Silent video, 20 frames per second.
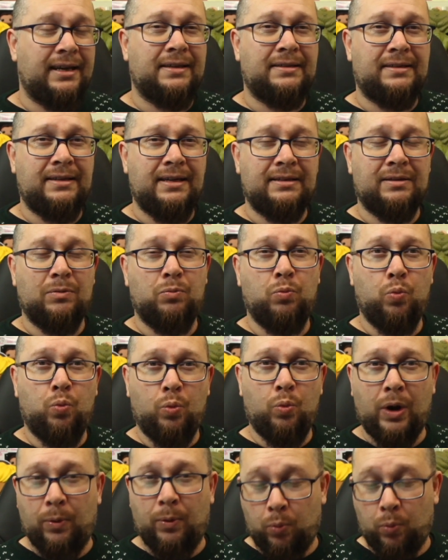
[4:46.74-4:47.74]
as season
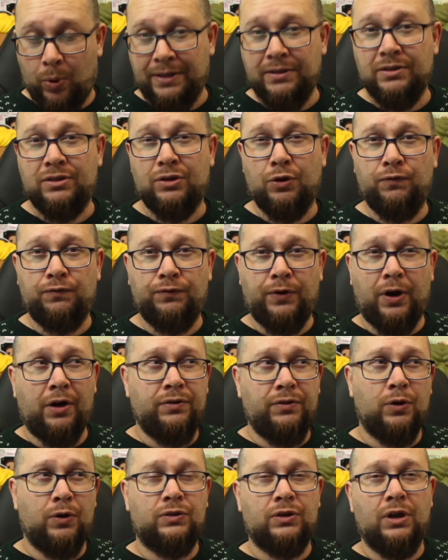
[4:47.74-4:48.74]
1 so far,
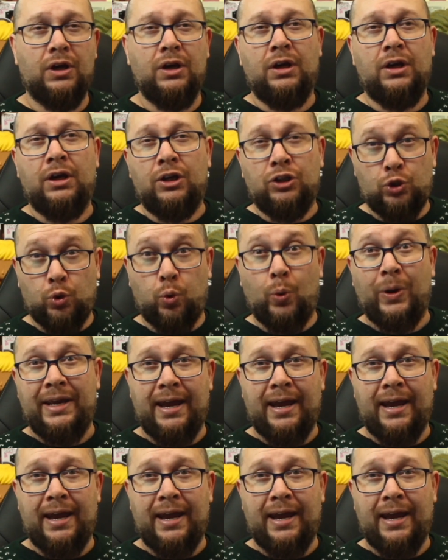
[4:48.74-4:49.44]
those 20